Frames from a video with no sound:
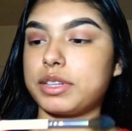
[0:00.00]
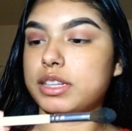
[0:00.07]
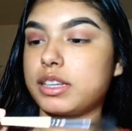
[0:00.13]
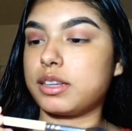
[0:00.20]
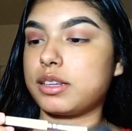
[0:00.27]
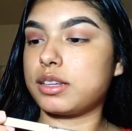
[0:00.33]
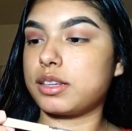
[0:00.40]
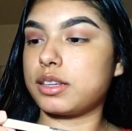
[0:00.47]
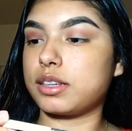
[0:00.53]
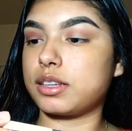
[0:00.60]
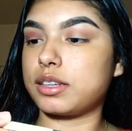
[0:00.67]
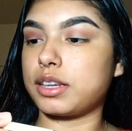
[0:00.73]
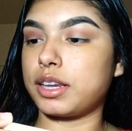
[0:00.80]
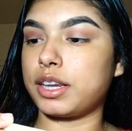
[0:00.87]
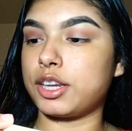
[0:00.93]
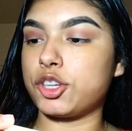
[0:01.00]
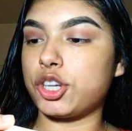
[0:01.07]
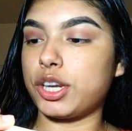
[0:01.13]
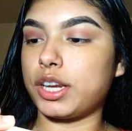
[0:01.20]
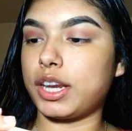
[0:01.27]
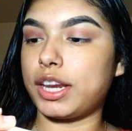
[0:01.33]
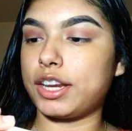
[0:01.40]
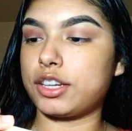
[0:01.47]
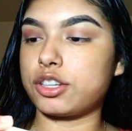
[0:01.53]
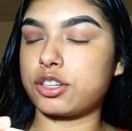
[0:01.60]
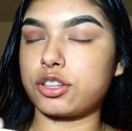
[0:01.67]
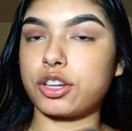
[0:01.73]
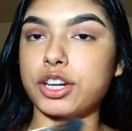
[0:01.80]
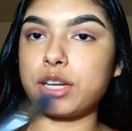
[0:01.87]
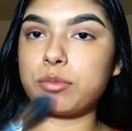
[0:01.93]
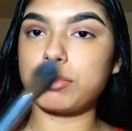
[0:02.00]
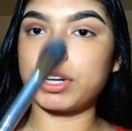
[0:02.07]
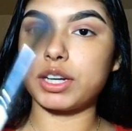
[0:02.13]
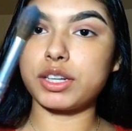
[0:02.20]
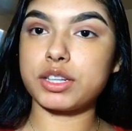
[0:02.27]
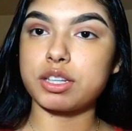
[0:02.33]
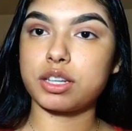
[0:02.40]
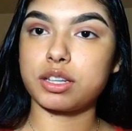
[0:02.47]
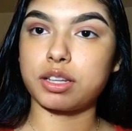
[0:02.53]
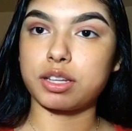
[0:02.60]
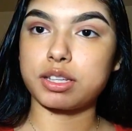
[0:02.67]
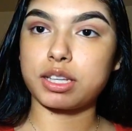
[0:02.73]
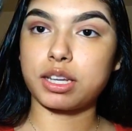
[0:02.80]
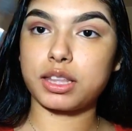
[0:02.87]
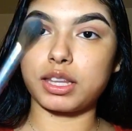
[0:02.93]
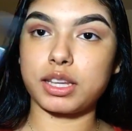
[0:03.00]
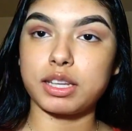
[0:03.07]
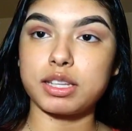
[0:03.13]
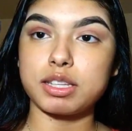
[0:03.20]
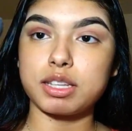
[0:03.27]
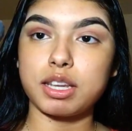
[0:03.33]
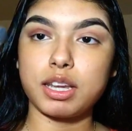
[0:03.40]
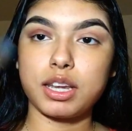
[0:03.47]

This is a JH30 brush. It looks like this.